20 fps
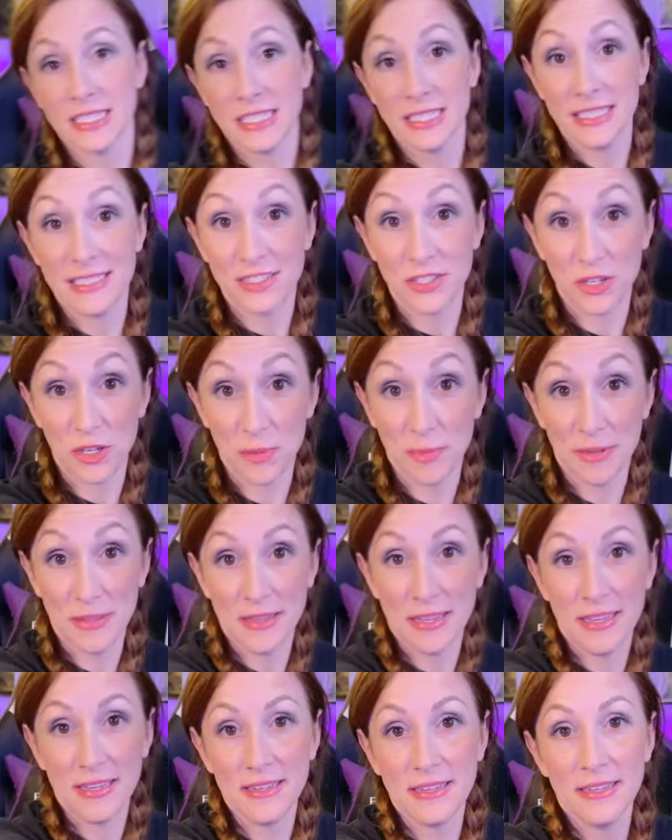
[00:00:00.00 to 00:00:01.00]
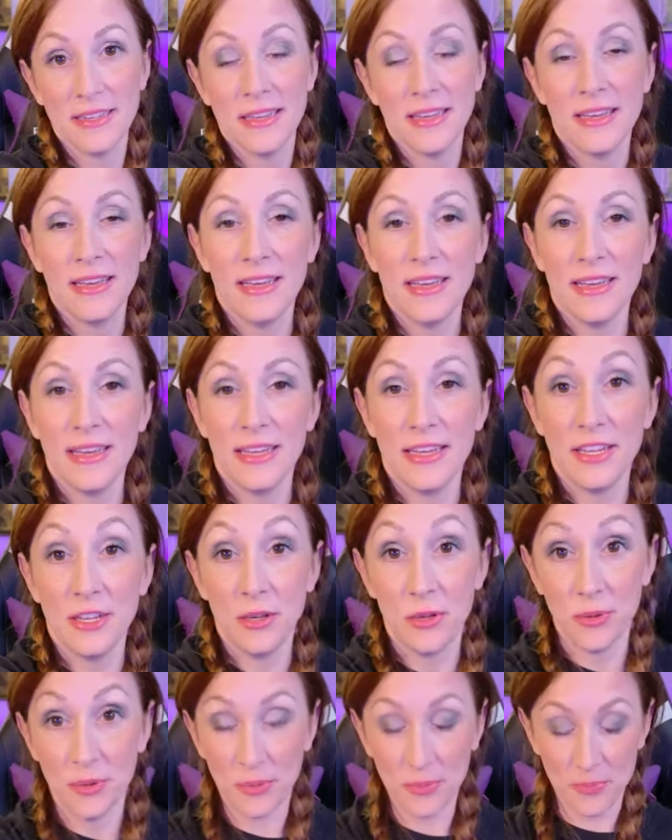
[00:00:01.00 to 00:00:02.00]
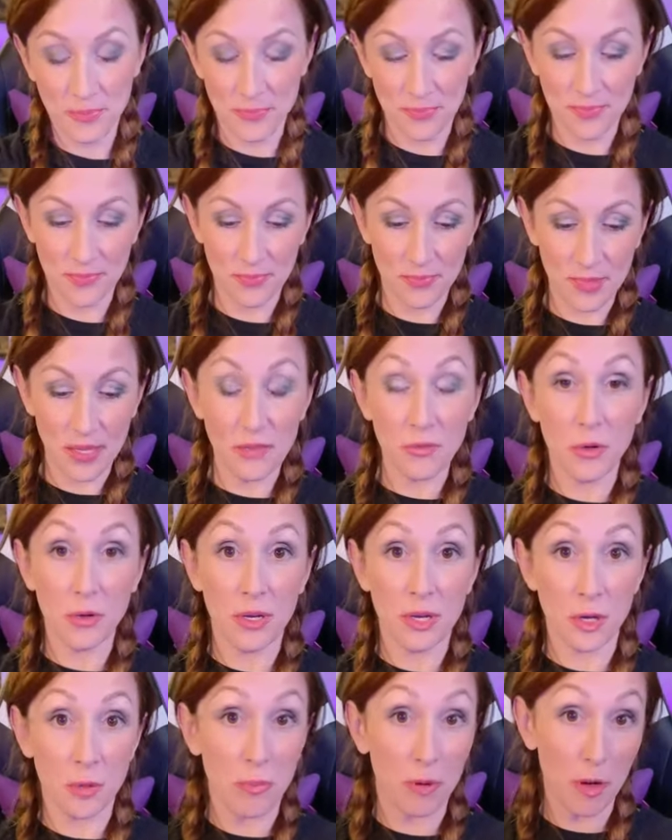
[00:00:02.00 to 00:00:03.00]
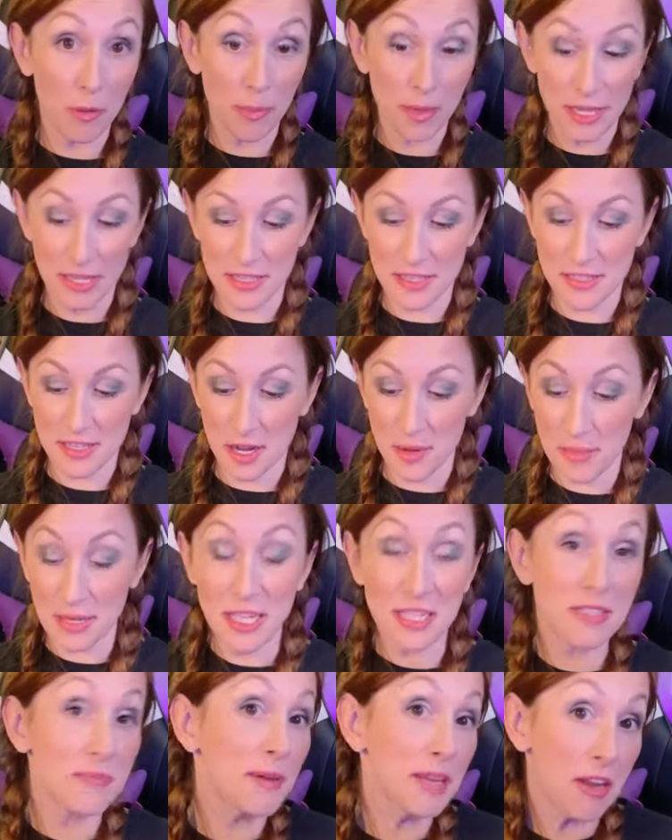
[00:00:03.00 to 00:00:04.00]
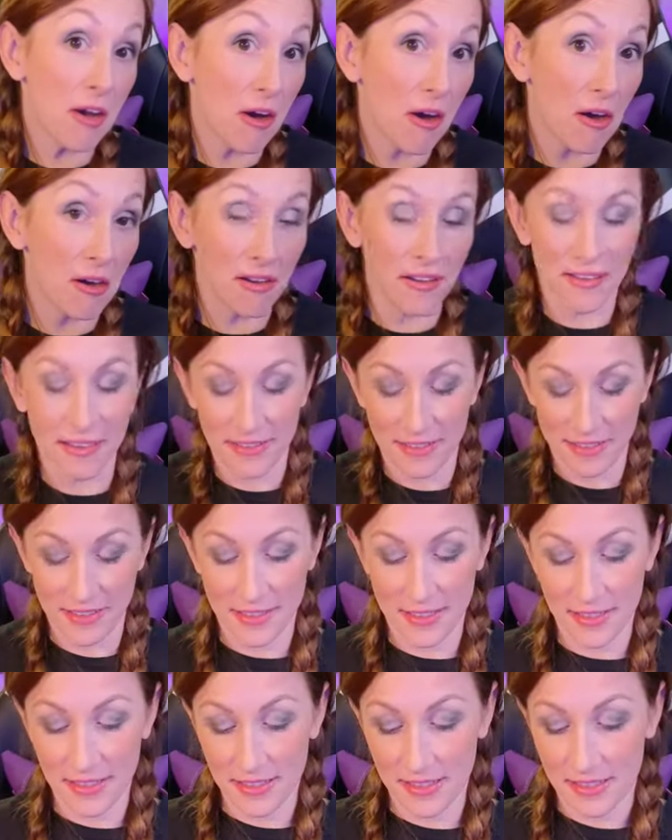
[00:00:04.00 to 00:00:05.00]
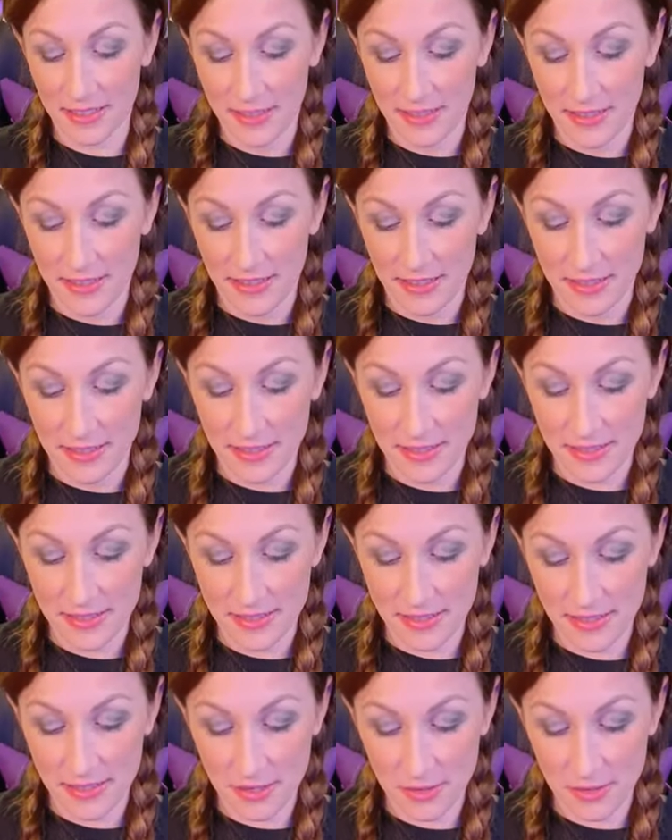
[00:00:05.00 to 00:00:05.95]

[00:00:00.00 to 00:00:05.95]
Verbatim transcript: sorry about that. Anywho, if you hear burping, it's not me, it's my dog. So